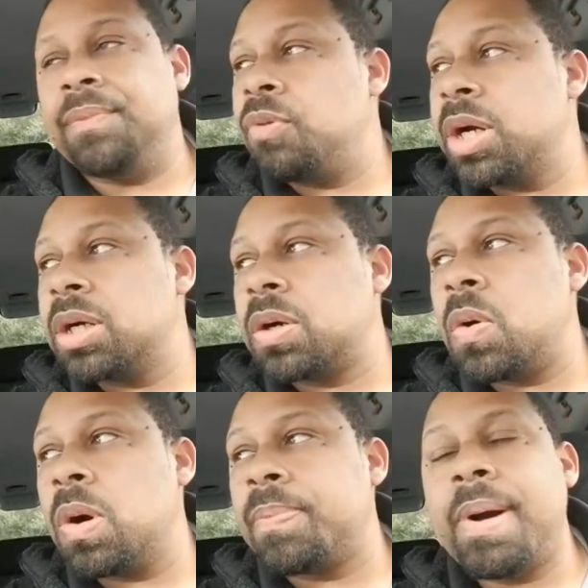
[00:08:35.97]
one of the
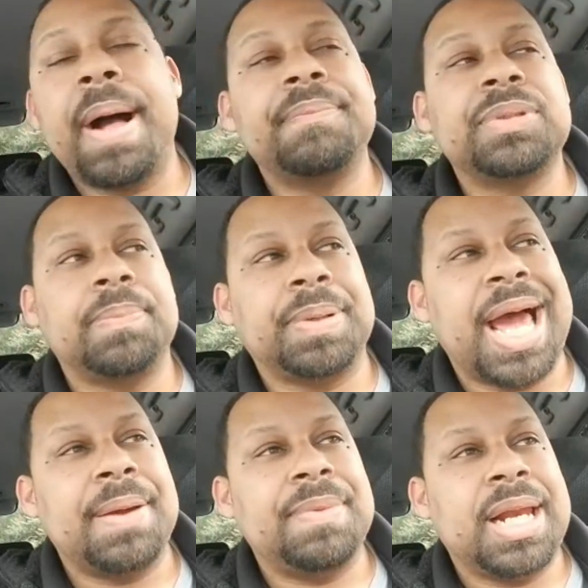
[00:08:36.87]
core problems that
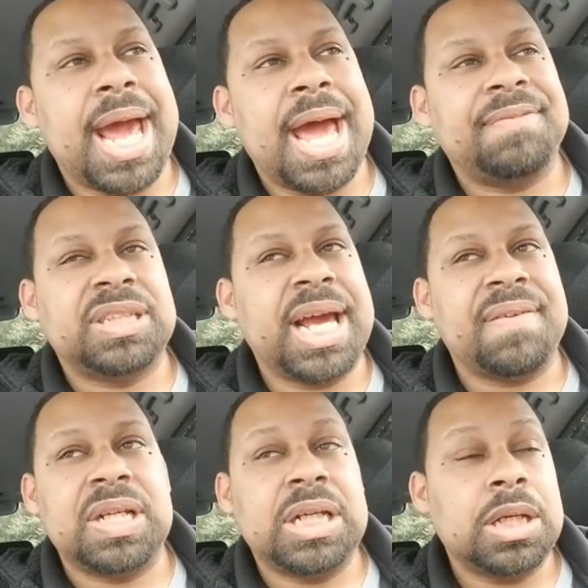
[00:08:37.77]
black men have is they have
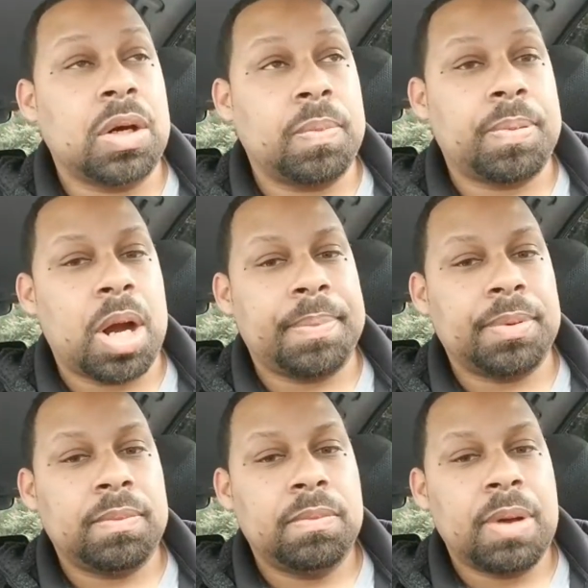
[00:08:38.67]
an ego problem.
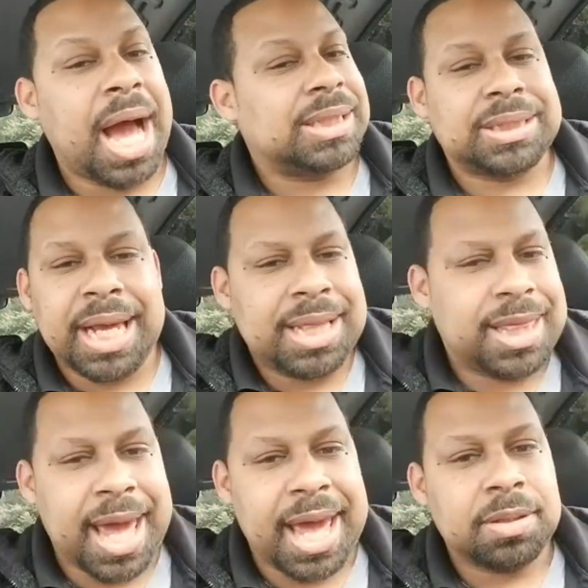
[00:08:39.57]
I said
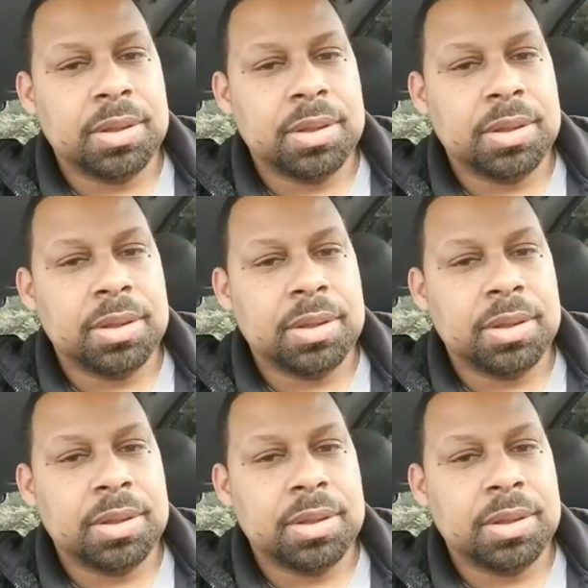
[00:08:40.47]
that.